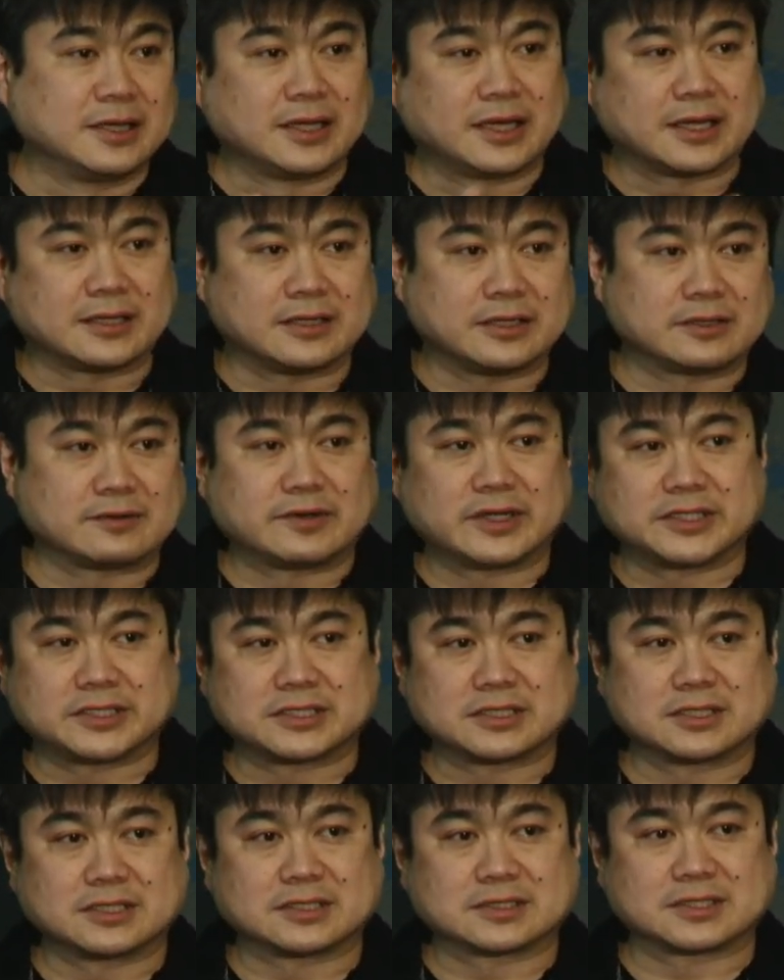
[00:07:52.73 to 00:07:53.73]
and the
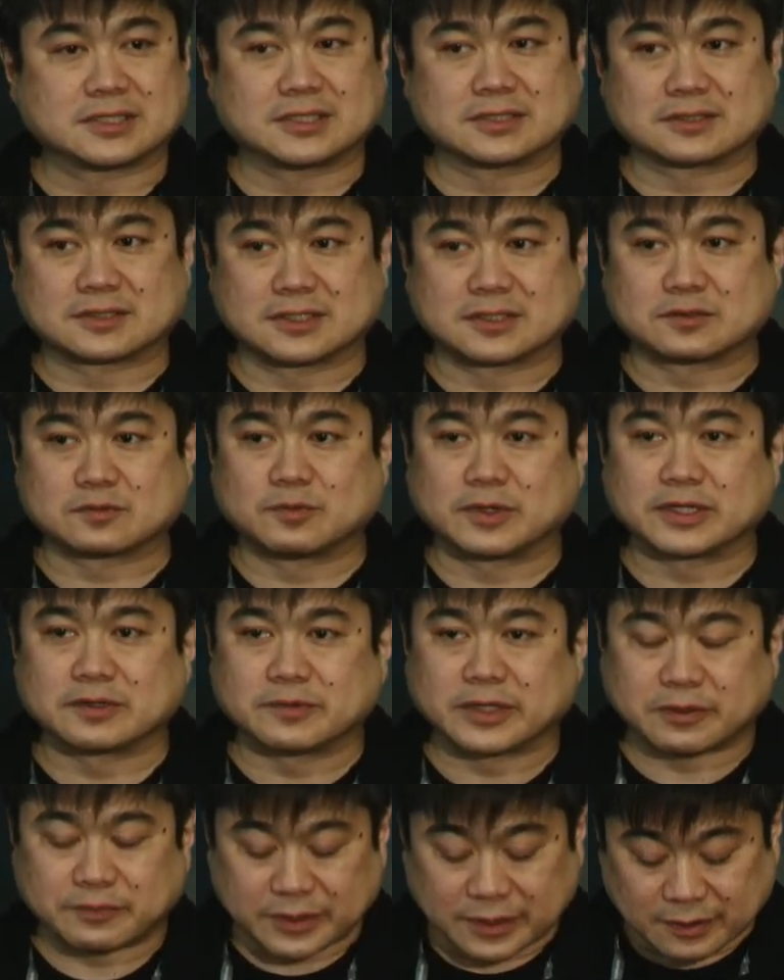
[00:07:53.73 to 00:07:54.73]
iteration is, is, is one
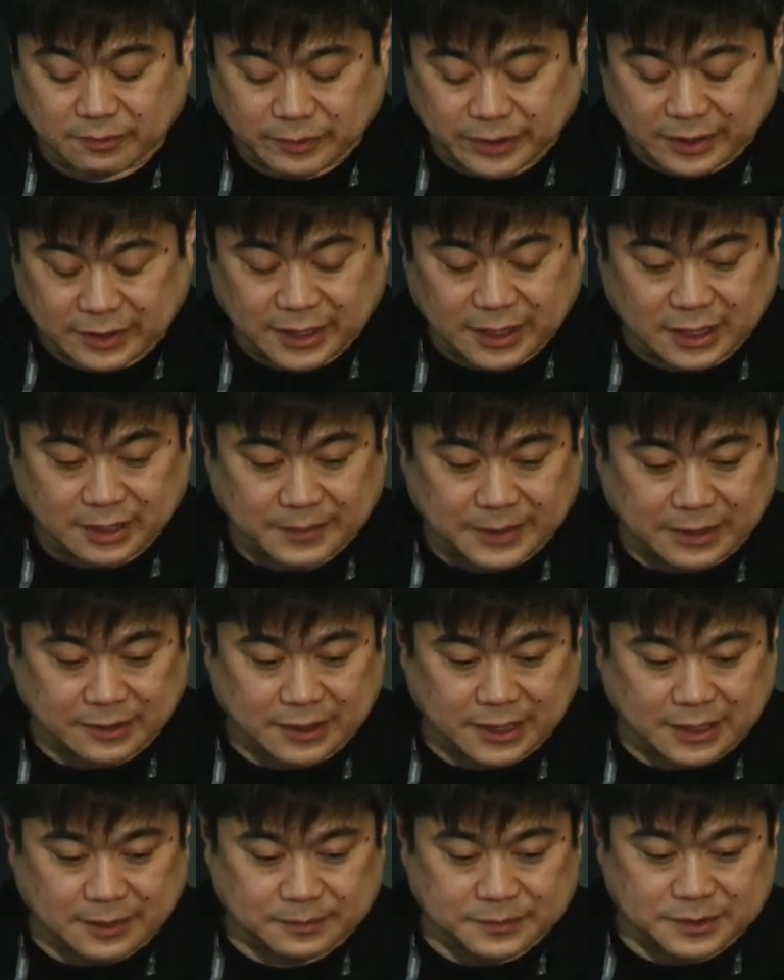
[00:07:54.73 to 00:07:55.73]
way we, we think
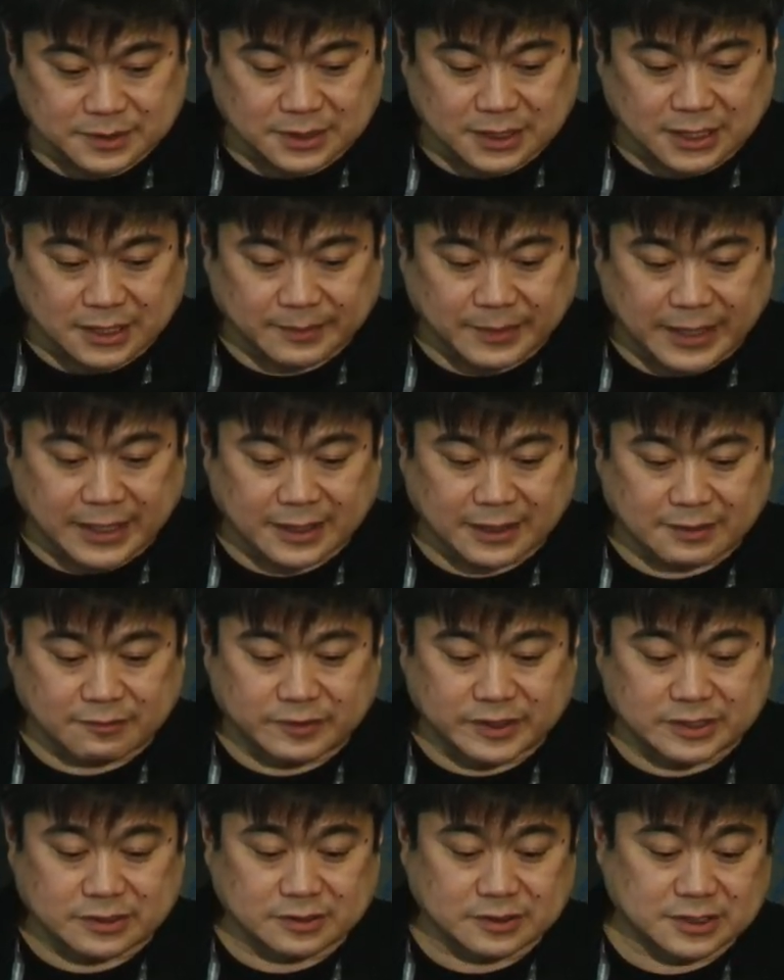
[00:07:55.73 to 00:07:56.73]
about um, um,
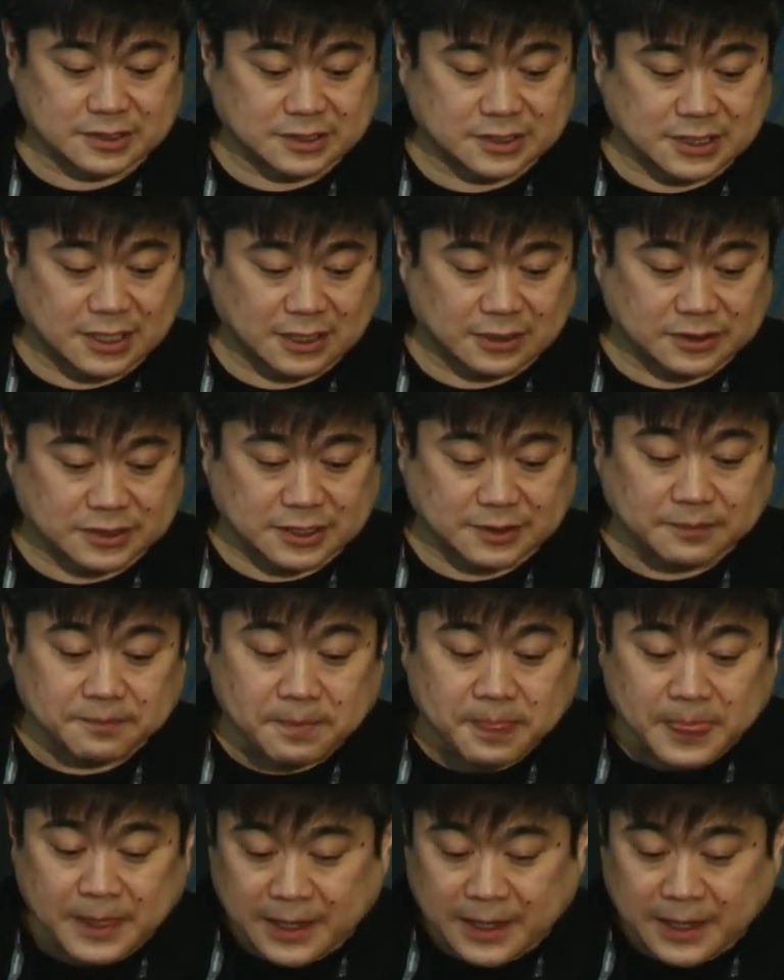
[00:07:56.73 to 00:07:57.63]
research and scholarship.